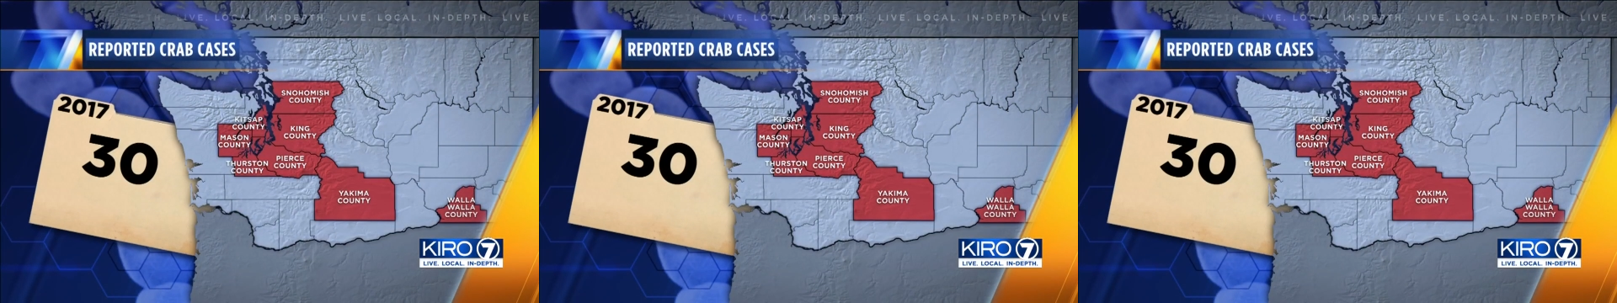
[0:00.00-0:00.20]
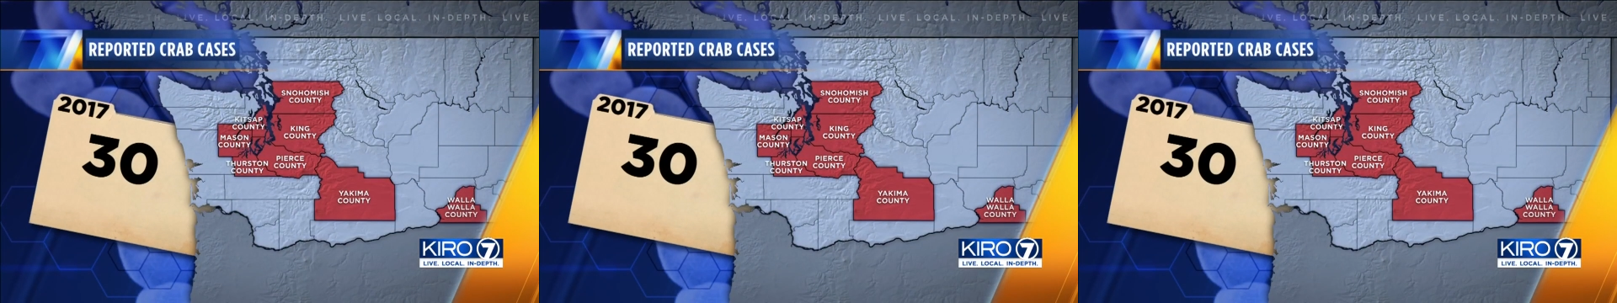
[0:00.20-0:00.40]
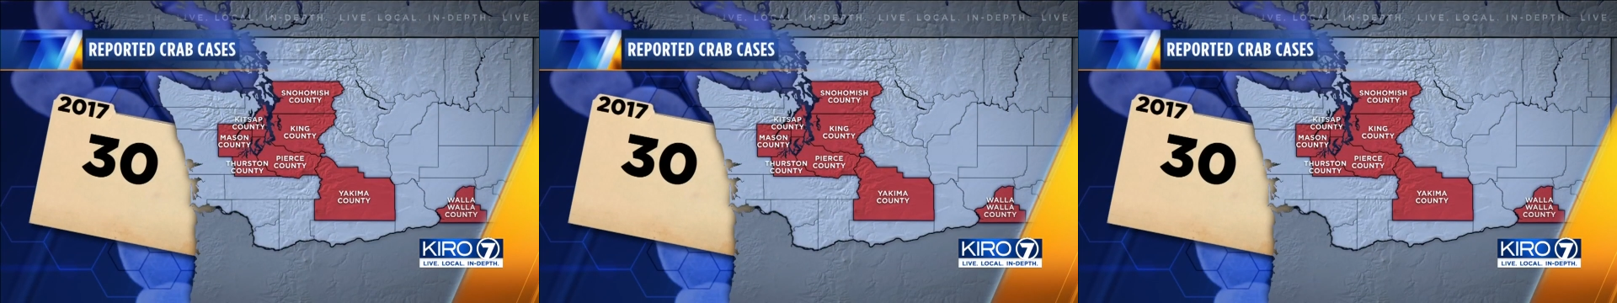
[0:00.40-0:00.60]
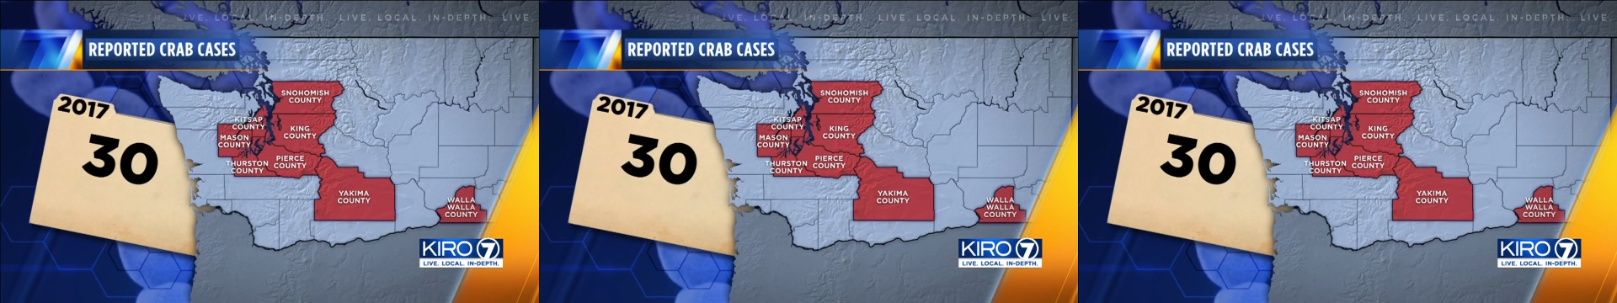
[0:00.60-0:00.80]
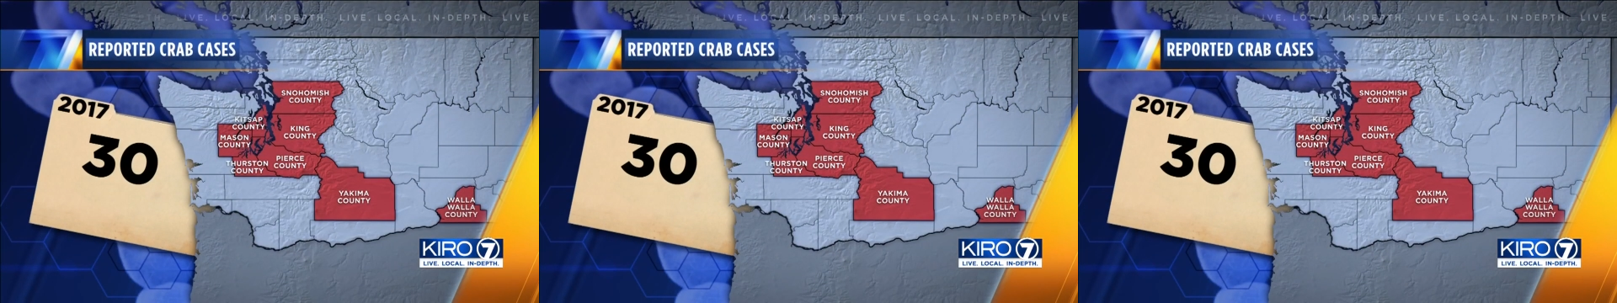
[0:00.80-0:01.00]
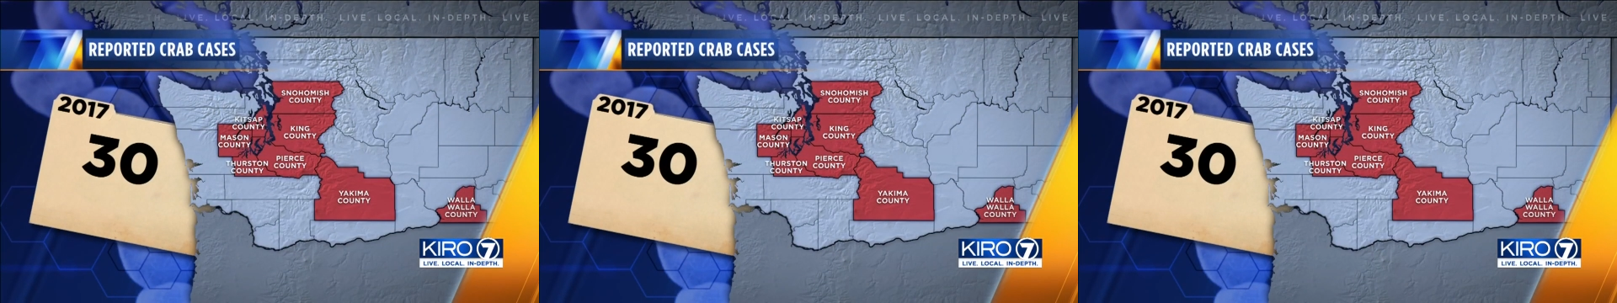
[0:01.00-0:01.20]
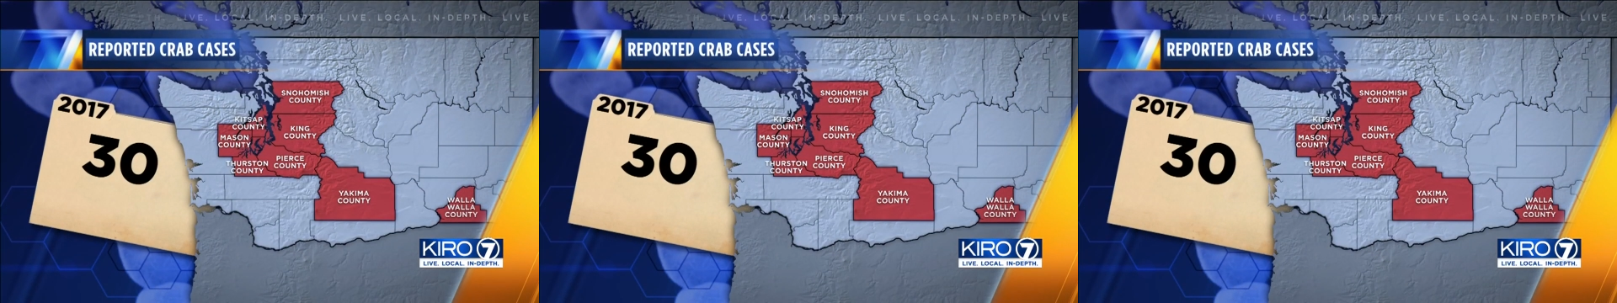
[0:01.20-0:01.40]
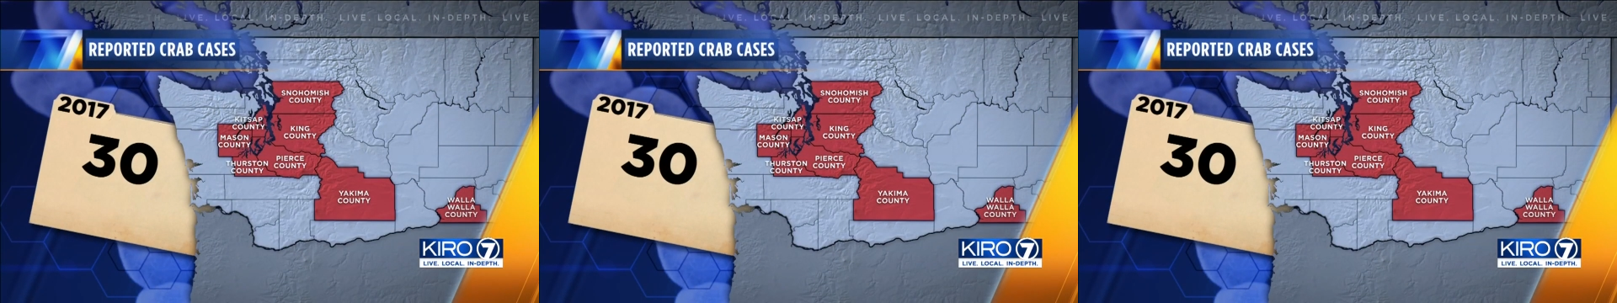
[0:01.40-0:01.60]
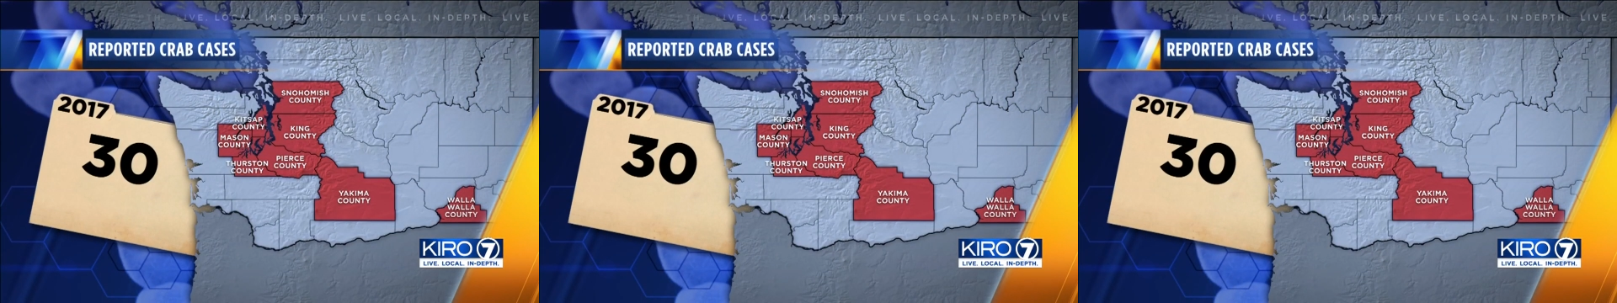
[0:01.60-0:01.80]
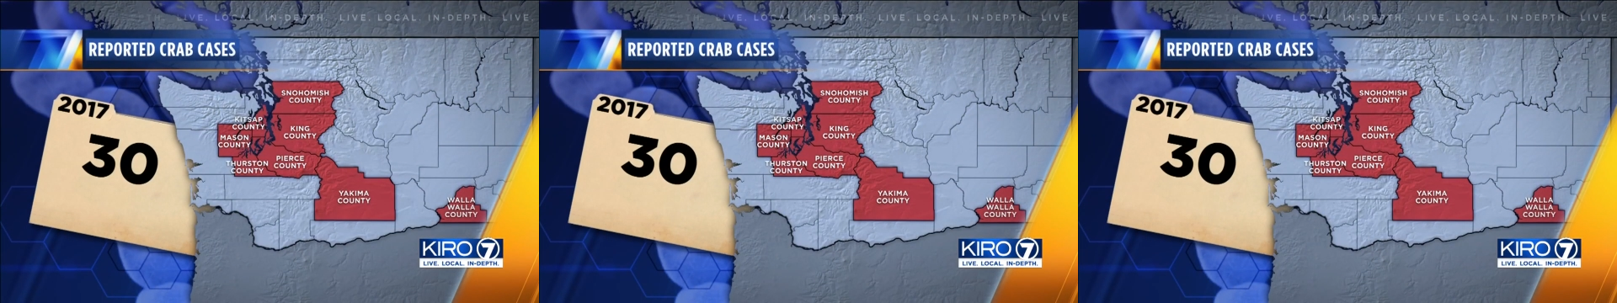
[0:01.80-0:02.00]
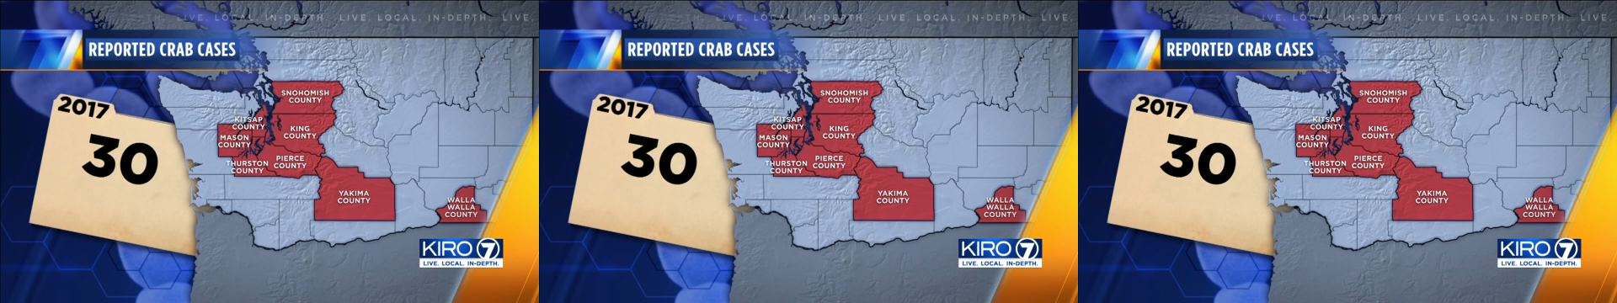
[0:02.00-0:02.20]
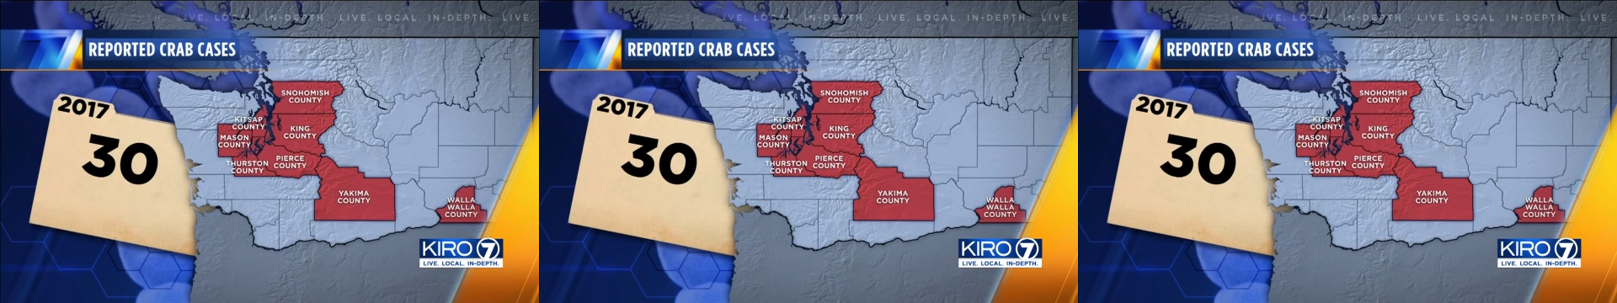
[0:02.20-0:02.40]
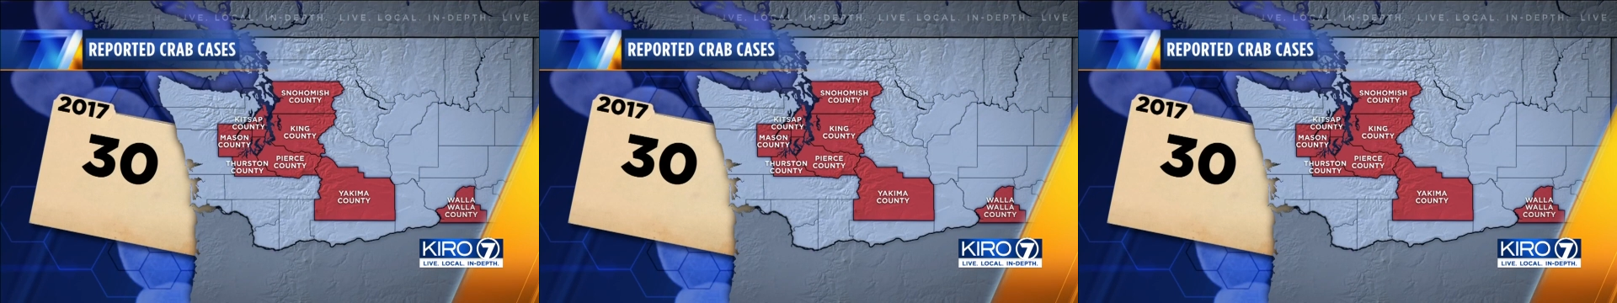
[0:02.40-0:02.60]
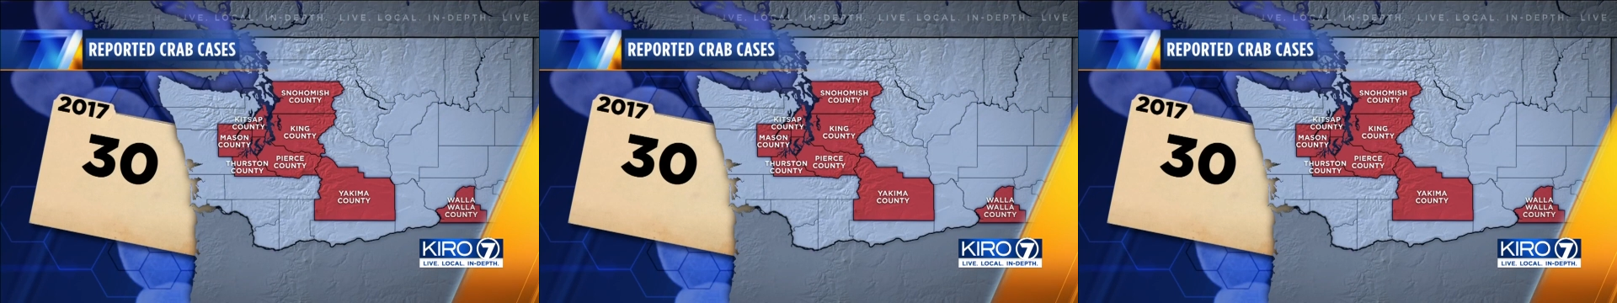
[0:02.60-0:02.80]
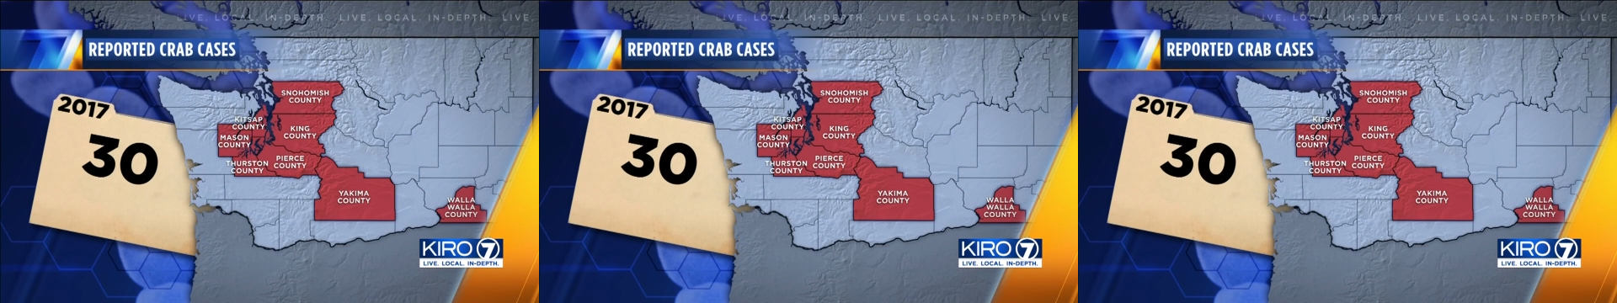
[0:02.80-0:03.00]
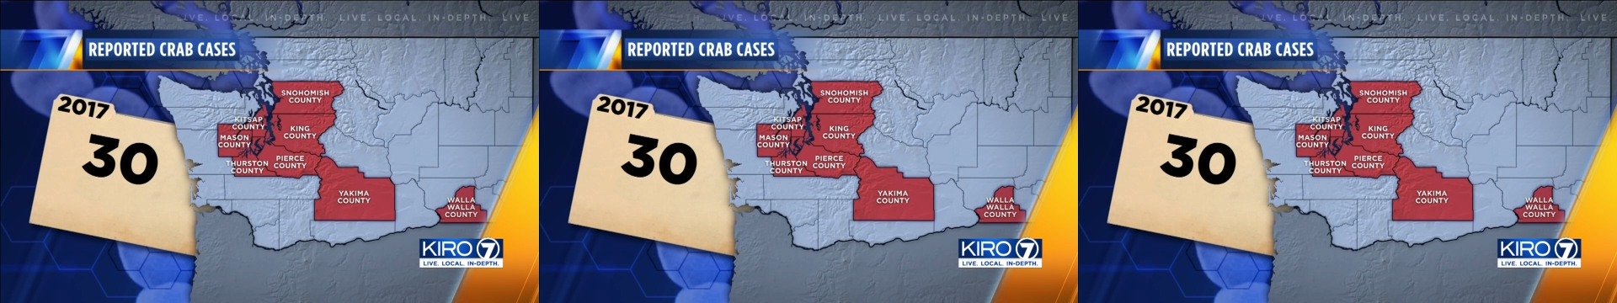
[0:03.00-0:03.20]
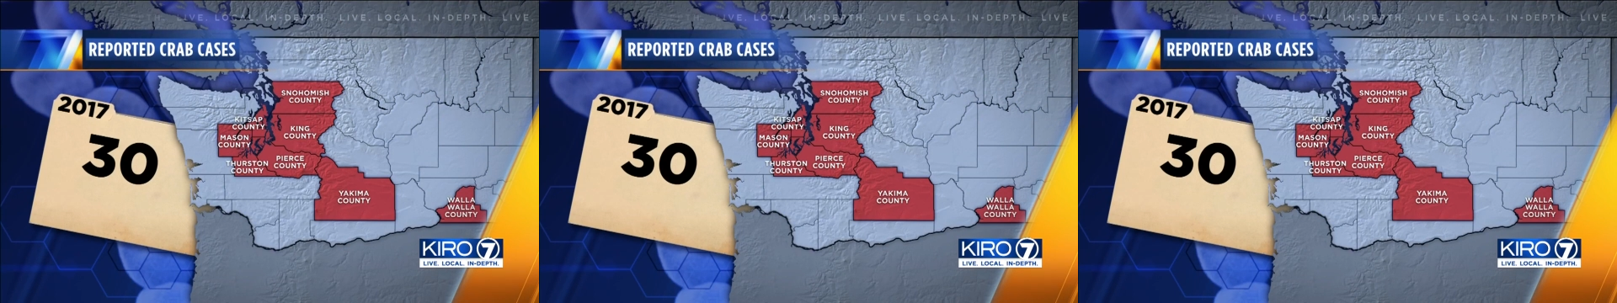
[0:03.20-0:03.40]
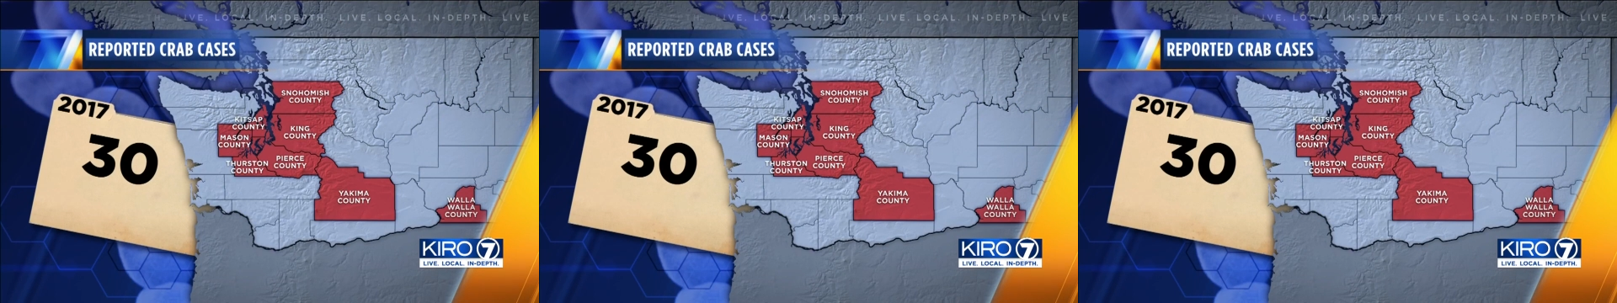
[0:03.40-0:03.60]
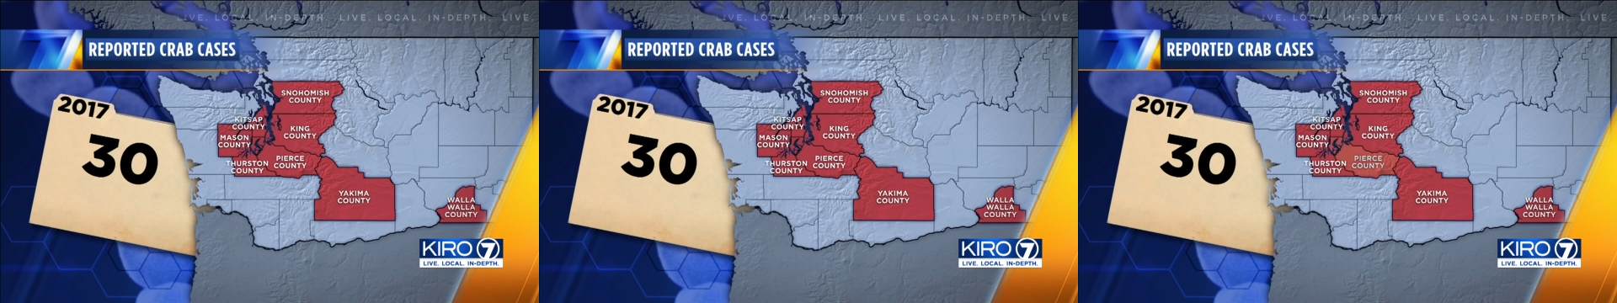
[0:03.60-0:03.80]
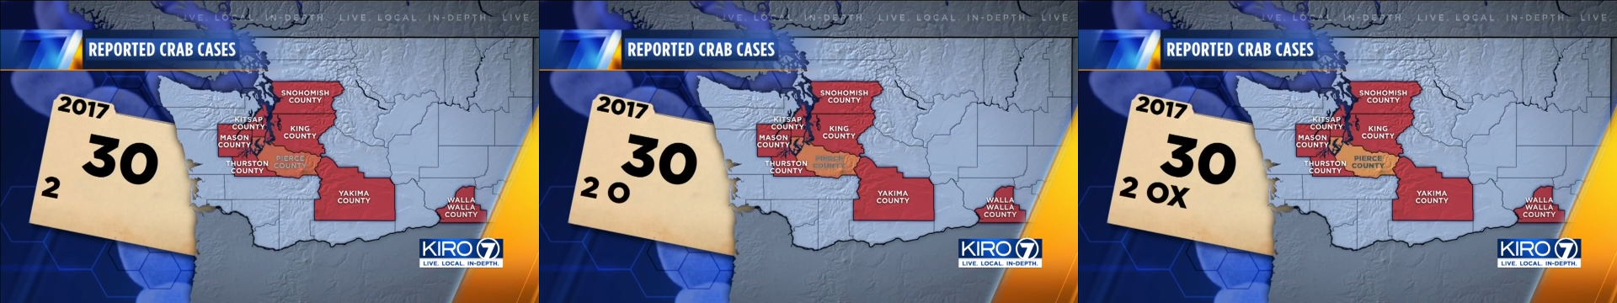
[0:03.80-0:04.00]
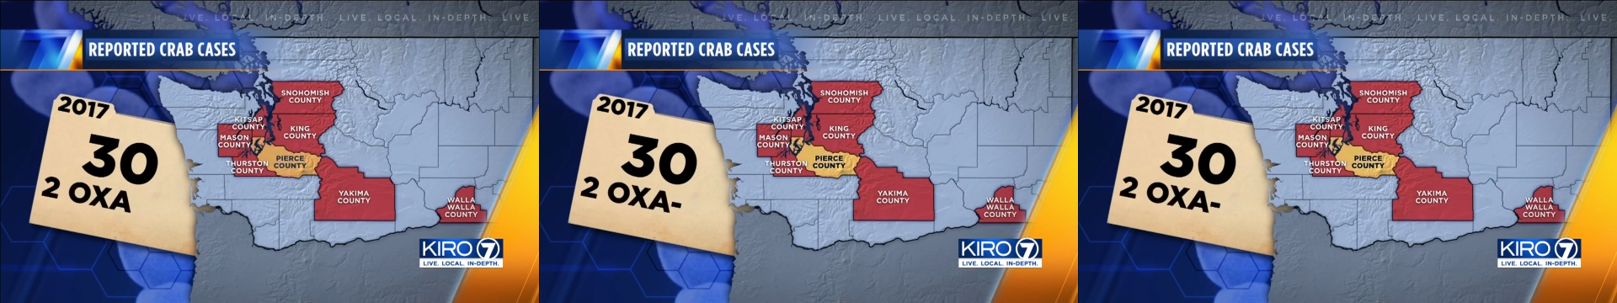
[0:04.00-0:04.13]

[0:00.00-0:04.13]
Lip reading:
No face is visible, so there are no lips to read.